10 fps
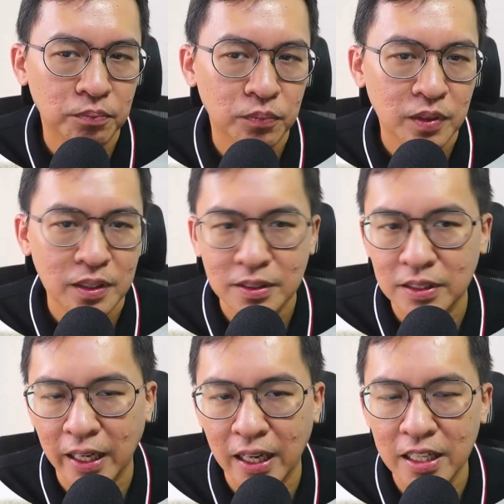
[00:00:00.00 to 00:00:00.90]

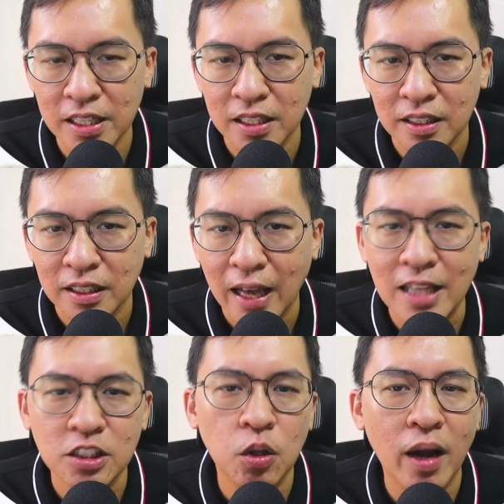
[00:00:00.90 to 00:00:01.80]
Secondly, as
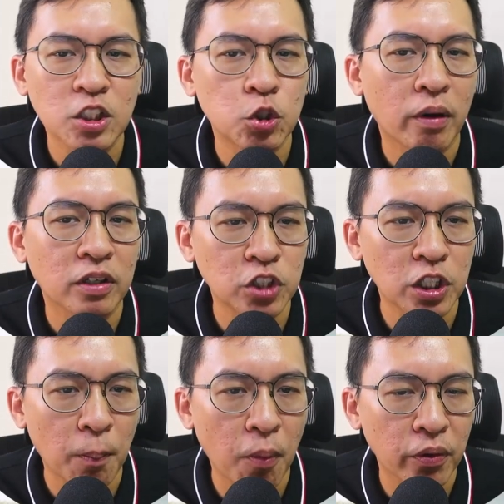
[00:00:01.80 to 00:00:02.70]
long as you are a
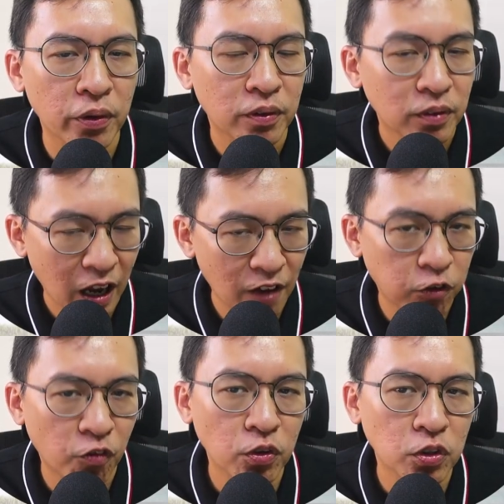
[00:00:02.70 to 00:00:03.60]
Singaporean and
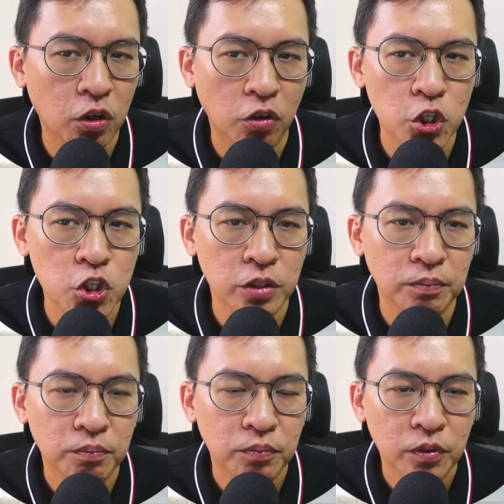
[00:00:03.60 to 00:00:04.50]
fulfill the condition,
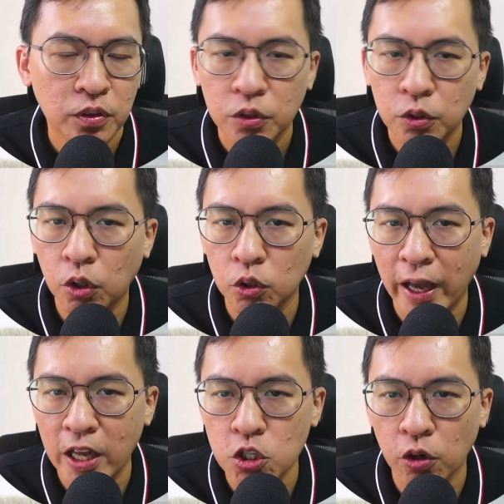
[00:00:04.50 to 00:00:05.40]
you got to
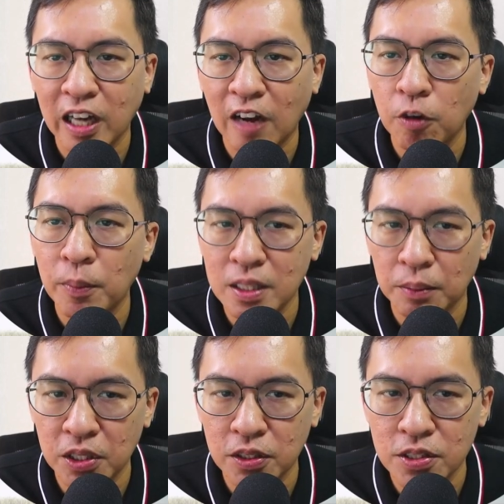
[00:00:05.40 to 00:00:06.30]
enjoy government
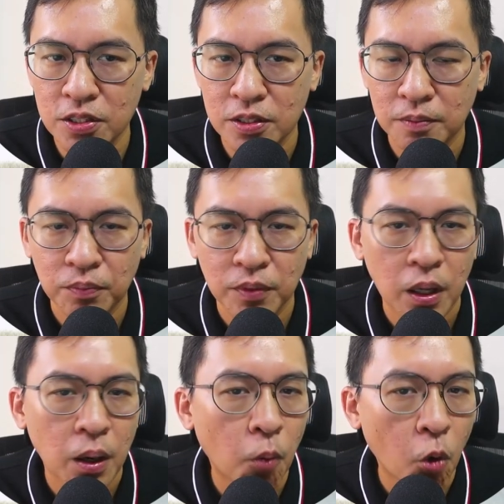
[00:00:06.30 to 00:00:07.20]
subsidies.
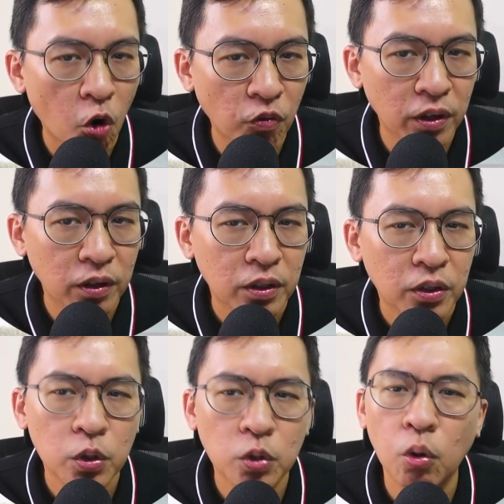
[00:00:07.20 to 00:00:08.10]
Moreover,
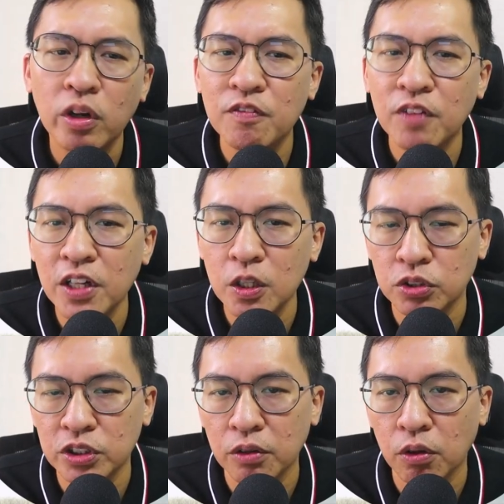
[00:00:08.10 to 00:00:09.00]
you don't even need to
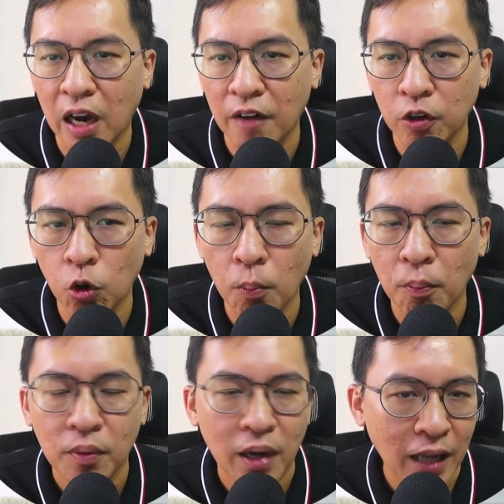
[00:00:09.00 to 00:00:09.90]
sell your current home
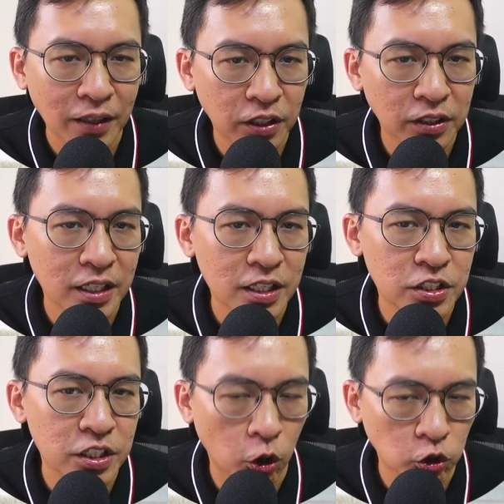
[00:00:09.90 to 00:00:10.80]
until the EC
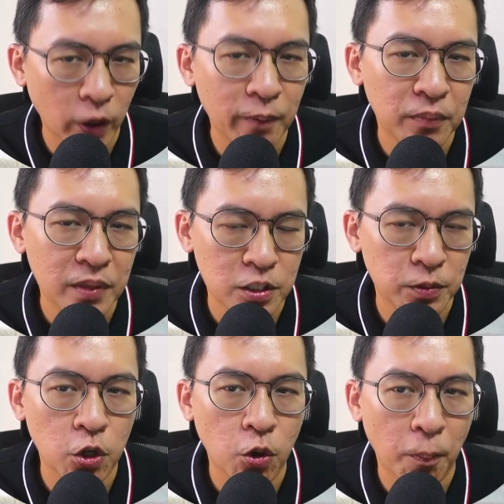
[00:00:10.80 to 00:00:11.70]
or term is TOP.